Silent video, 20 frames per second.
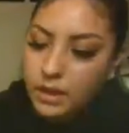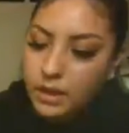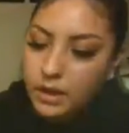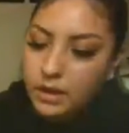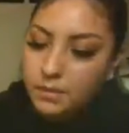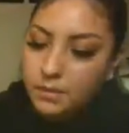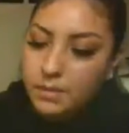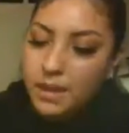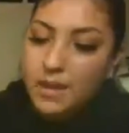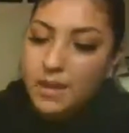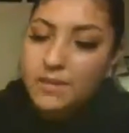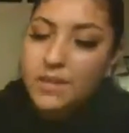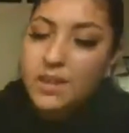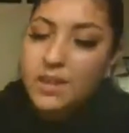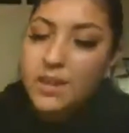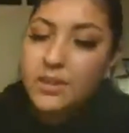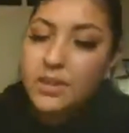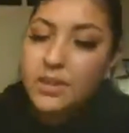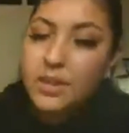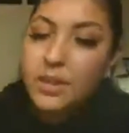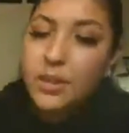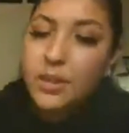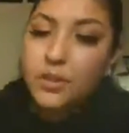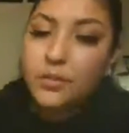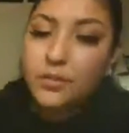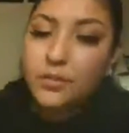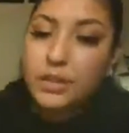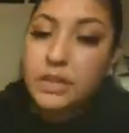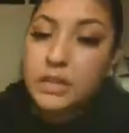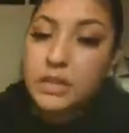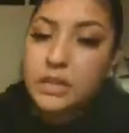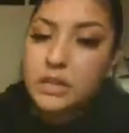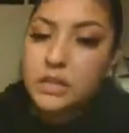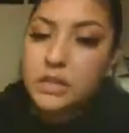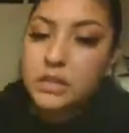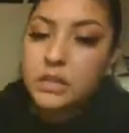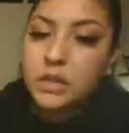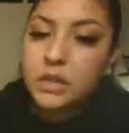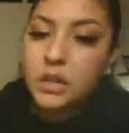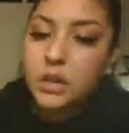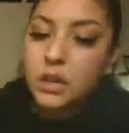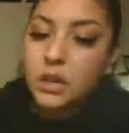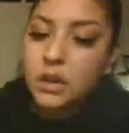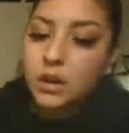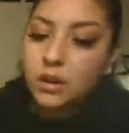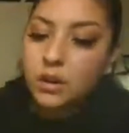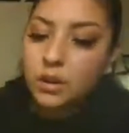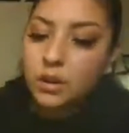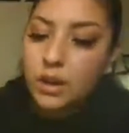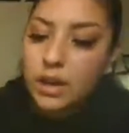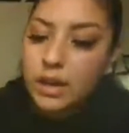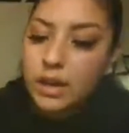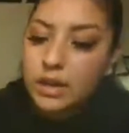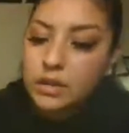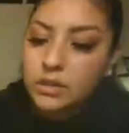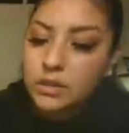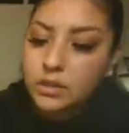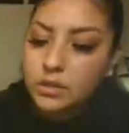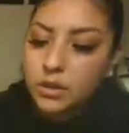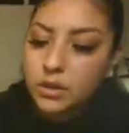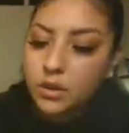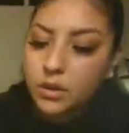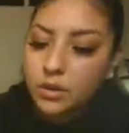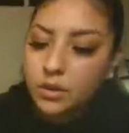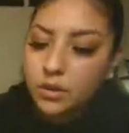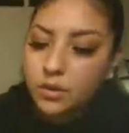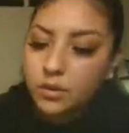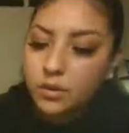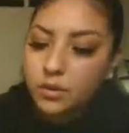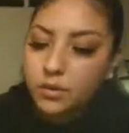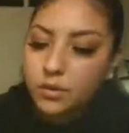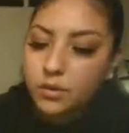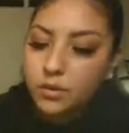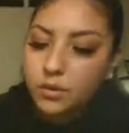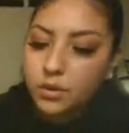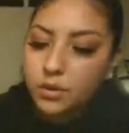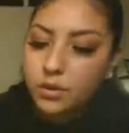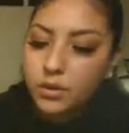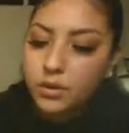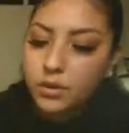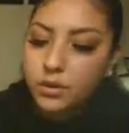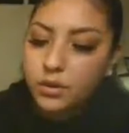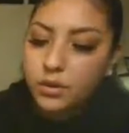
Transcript: Heavy on the 3s. Okay, so